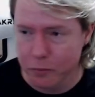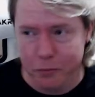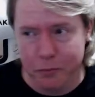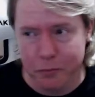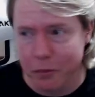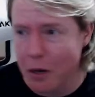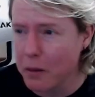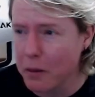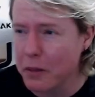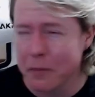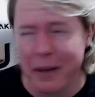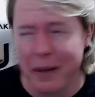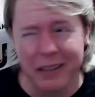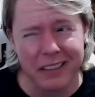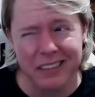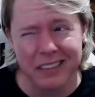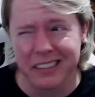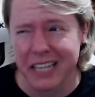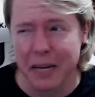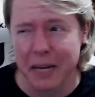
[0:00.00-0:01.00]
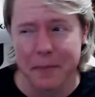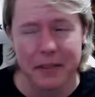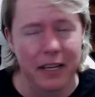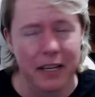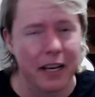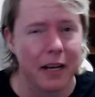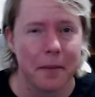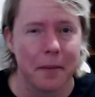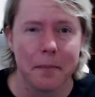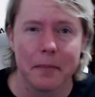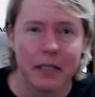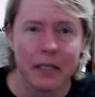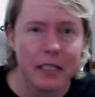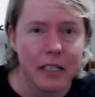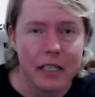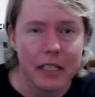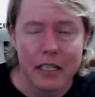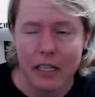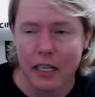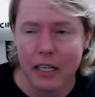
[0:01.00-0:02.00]
probably about the same time,
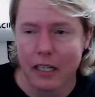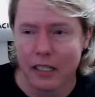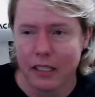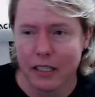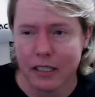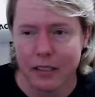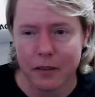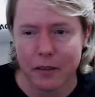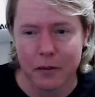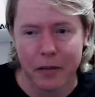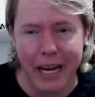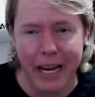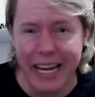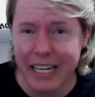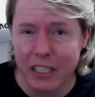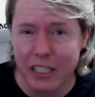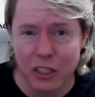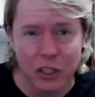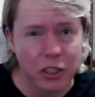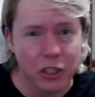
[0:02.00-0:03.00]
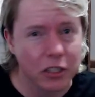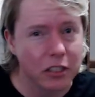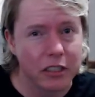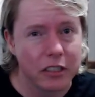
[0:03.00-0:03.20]
8ish,